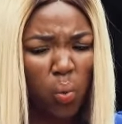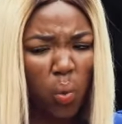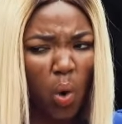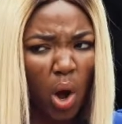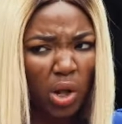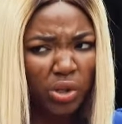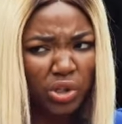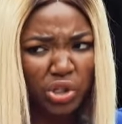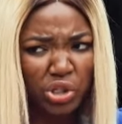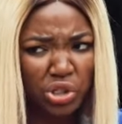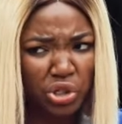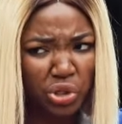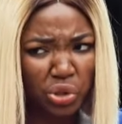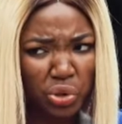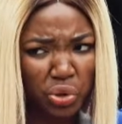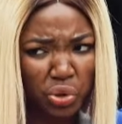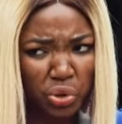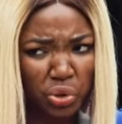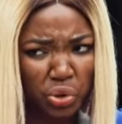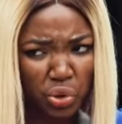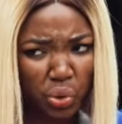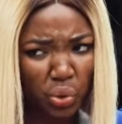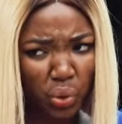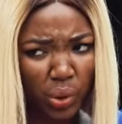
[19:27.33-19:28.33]
What do
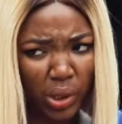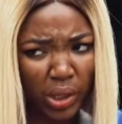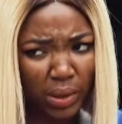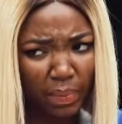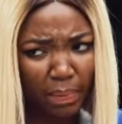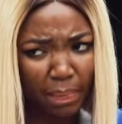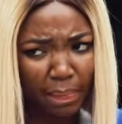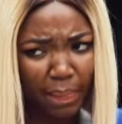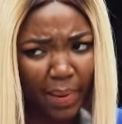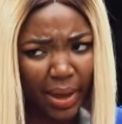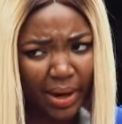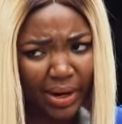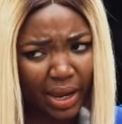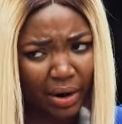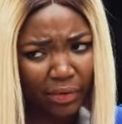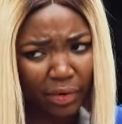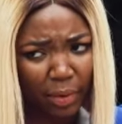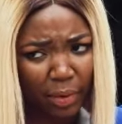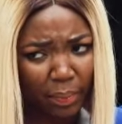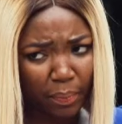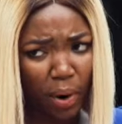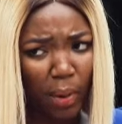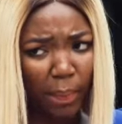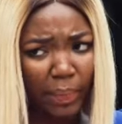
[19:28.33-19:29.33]
you do in
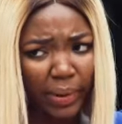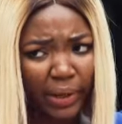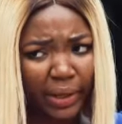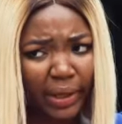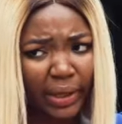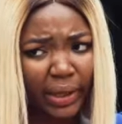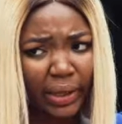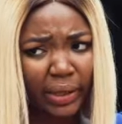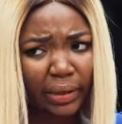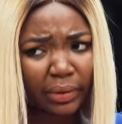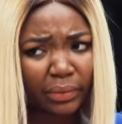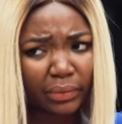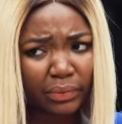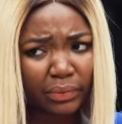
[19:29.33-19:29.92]
Benin Republic?